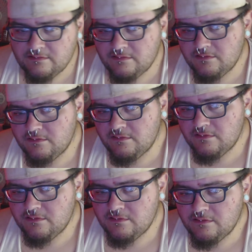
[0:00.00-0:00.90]
Out of
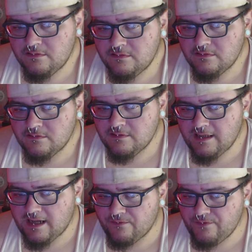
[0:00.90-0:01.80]
50? Fuck, that's a
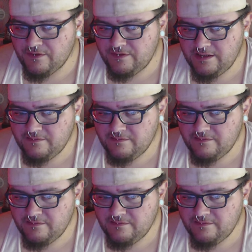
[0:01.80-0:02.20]
good deal.